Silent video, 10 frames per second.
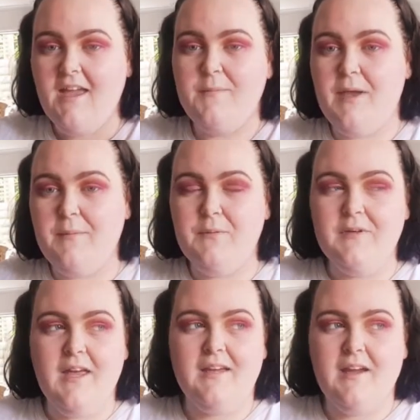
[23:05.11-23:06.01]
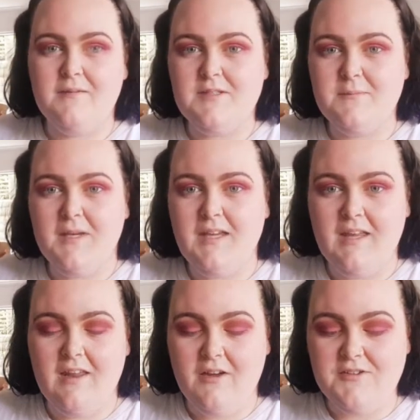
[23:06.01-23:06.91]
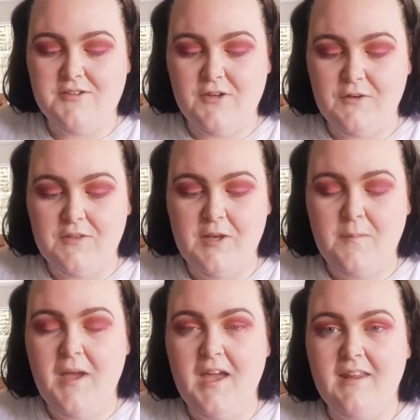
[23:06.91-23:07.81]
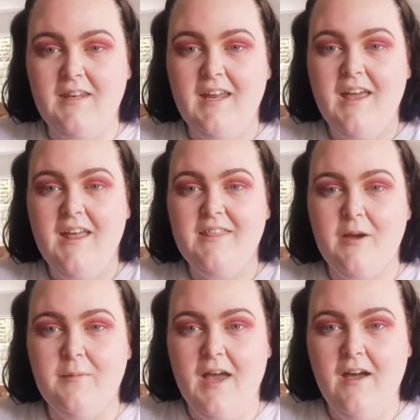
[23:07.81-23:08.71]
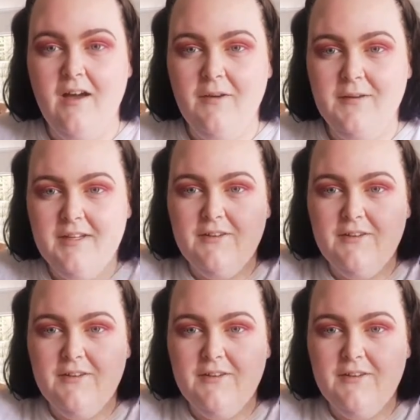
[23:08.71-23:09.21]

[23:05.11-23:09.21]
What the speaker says: People would like come to me and I would serve them, and they'll be like, "Oh, they